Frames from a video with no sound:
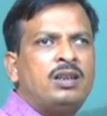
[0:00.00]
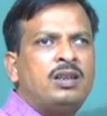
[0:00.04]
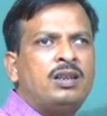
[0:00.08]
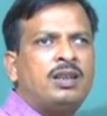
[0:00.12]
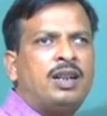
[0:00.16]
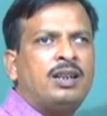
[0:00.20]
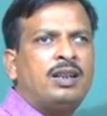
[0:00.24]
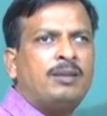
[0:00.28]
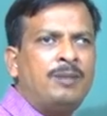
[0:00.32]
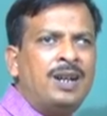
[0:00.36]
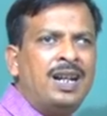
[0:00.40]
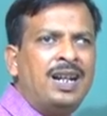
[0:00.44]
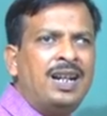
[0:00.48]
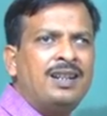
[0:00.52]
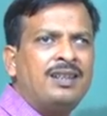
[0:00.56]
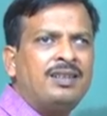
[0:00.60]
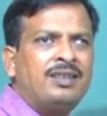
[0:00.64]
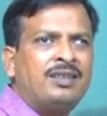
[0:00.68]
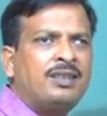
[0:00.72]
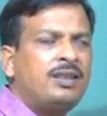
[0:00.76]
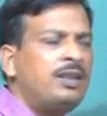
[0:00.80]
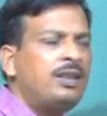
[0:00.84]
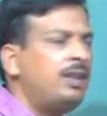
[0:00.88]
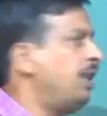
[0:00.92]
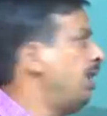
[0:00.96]
That means,
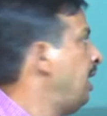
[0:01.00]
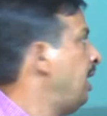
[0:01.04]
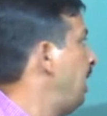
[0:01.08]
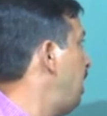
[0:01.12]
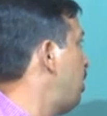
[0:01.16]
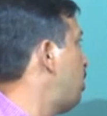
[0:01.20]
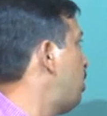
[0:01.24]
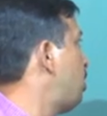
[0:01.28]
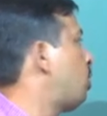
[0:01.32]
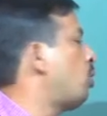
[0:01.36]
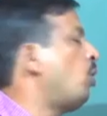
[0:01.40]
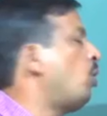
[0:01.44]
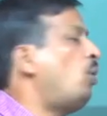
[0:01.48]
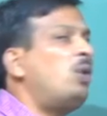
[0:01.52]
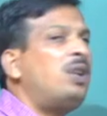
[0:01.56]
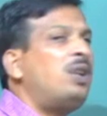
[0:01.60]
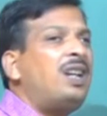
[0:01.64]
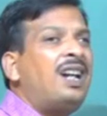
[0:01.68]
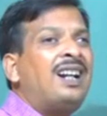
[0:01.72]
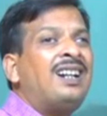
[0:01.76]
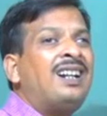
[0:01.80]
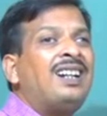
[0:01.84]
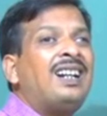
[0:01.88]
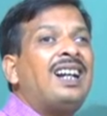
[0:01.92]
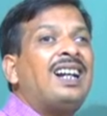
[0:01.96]
a
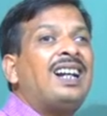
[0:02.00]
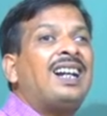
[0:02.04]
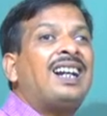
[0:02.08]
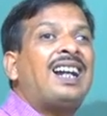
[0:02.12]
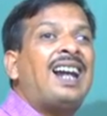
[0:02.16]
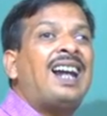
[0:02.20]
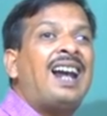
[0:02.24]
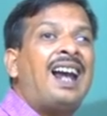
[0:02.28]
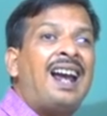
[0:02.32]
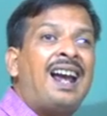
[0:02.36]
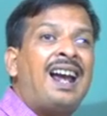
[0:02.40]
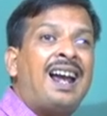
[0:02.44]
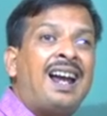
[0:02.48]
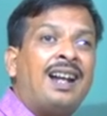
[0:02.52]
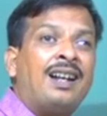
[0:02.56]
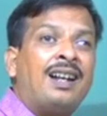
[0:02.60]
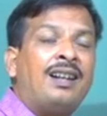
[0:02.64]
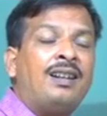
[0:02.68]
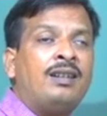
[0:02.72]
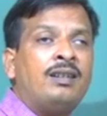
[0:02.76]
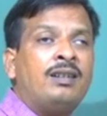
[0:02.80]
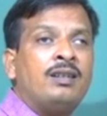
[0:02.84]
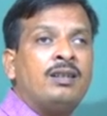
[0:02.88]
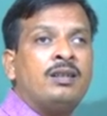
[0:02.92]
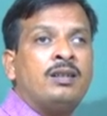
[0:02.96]
student can
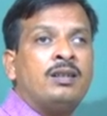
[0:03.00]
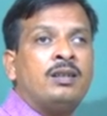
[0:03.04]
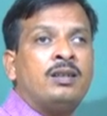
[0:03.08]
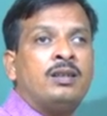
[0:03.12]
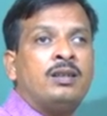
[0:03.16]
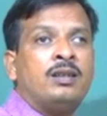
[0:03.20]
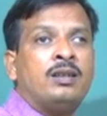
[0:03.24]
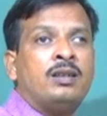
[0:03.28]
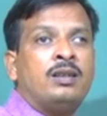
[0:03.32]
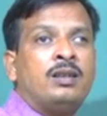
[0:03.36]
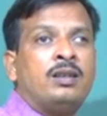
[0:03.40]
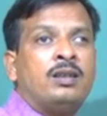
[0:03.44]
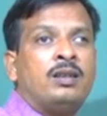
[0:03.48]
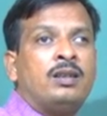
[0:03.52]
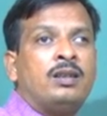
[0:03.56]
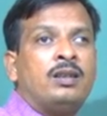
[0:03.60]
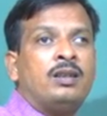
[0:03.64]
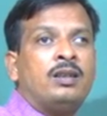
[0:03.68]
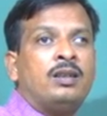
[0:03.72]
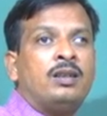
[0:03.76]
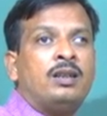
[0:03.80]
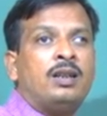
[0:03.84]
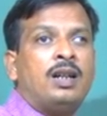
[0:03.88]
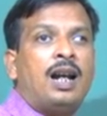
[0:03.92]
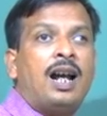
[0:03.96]

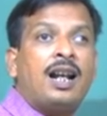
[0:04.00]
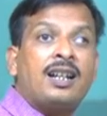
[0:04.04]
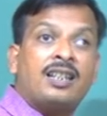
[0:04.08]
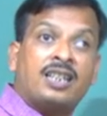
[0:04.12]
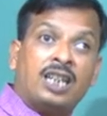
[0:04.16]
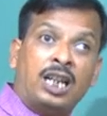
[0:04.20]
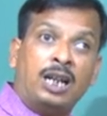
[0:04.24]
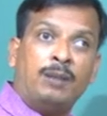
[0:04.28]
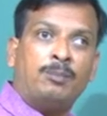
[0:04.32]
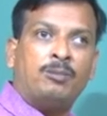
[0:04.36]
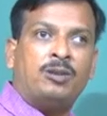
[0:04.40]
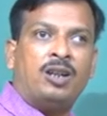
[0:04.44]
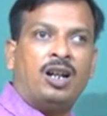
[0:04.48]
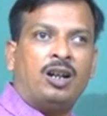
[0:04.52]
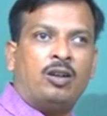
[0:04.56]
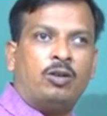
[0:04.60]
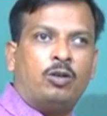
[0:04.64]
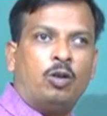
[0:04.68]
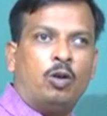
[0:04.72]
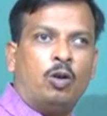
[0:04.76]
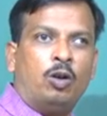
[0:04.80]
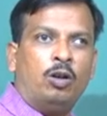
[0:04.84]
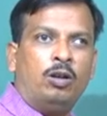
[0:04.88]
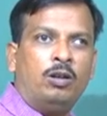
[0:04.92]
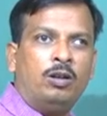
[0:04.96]
achieve the
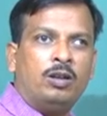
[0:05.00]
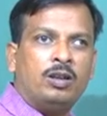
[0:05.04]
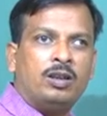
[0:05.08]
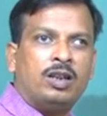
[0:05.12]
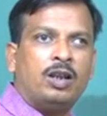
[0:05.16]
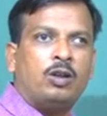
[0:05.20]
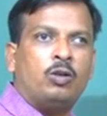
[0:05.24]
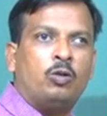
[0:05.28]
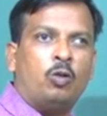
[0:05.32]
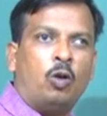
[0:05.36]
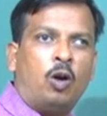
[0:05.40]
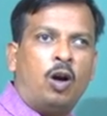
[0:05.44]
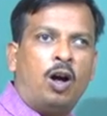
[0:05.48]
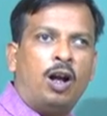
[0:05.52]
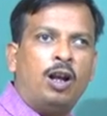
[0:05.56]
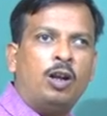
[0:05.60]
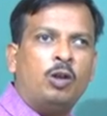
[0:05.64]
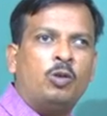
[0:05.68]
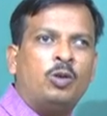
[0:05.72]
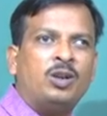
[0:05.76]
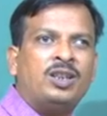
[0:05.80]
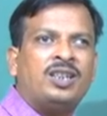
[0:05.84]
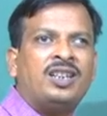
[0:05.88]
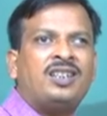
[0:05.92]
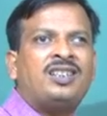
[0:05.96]

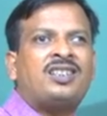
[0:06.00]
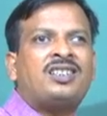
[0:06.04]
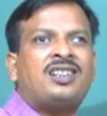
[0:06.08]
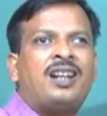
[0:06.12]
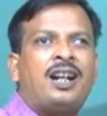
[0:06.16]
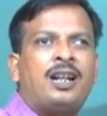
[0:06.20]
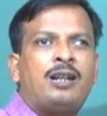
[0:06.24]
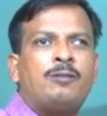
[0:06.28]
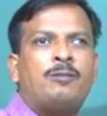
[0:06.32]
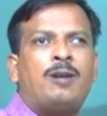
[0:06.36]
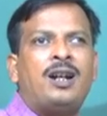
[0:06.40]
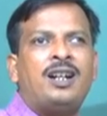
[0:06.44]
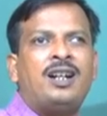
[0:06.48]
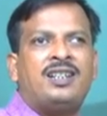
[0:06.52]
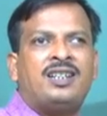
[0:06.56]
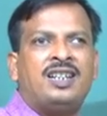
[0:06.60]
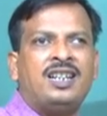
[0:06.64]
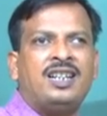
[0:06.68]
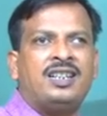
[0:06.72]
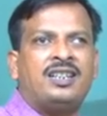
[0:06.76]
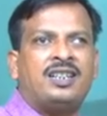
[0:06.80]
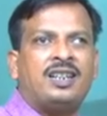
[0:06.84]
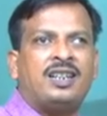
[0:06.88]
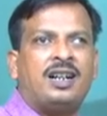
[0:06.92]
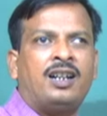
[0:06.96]
goal which is set by
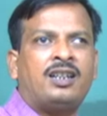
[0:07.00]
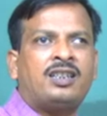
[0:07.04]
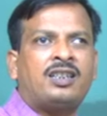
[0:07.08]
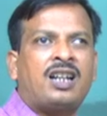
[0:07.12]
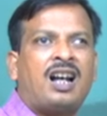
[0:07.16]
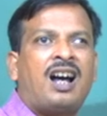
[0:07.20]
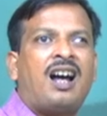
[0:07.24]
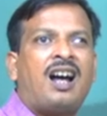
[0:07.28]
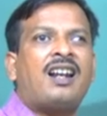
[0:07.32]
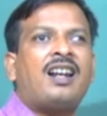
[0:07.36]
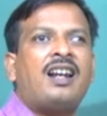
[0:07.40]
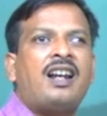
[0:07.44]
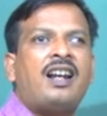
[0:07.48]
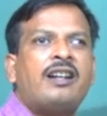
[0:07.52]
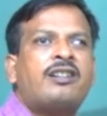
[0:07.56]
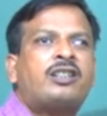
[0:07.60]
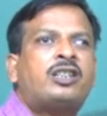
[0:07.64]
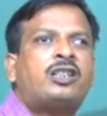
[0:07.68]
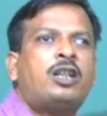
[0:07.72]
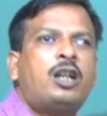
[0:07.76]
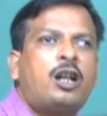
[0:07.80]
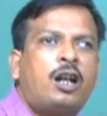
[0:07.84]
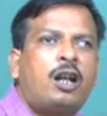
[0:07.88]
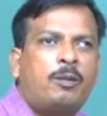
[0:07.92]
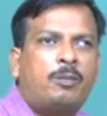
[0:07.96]
teachers are
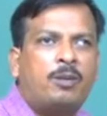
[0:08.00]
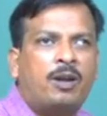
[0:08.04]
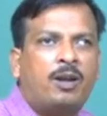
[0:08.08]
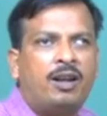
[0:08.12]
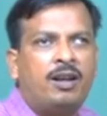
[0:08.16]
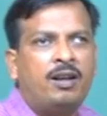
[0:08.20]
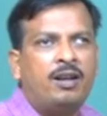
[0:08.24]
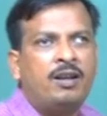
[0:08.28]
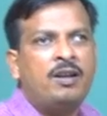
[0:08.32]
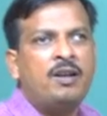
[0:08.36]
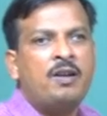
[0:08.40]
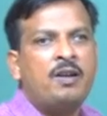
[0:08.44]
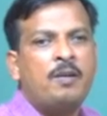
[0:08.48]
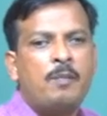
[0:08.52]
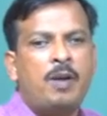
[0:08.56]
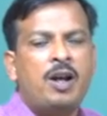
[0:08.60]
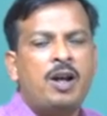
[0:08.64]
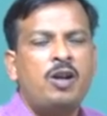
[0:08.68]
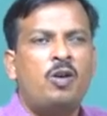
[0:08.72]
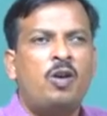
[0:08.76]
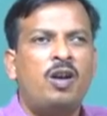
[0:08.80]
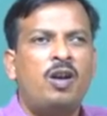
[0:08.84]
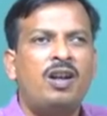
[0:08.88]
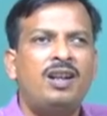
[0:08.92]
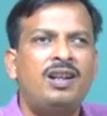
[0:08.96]
achievable by
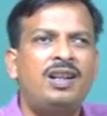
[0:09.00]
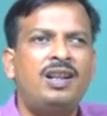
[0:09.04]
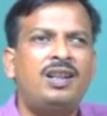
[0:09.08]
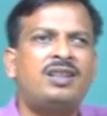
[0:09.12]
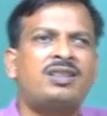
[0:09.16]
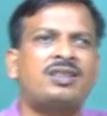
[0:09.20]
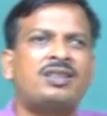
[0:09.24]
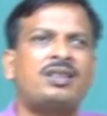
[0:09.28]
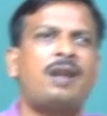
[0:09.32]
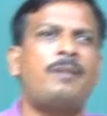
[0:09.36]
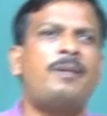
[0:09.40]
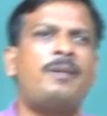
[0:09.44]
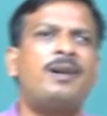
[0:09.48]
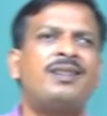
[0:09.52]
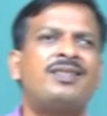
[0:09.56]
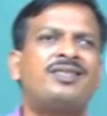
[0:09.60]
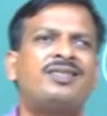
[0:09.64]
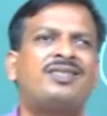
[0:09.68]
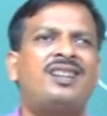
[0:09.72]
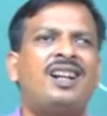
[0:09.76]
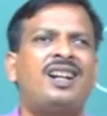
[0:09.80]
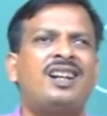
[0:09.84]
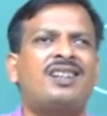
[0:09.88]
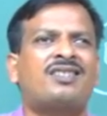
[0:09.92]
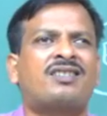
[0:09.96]
only
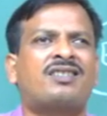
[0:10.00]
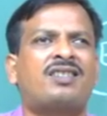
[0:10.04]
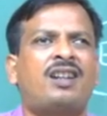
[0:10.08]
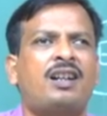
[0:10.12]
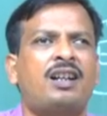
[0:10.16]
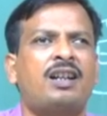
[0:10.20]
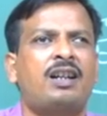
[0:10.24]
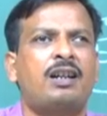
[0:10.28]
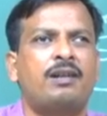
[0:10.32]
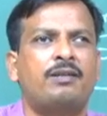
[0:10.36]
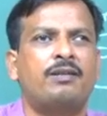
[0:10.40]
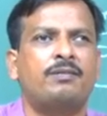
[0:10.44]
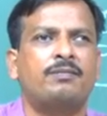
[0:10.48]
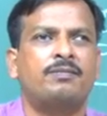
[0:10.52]
7 days study.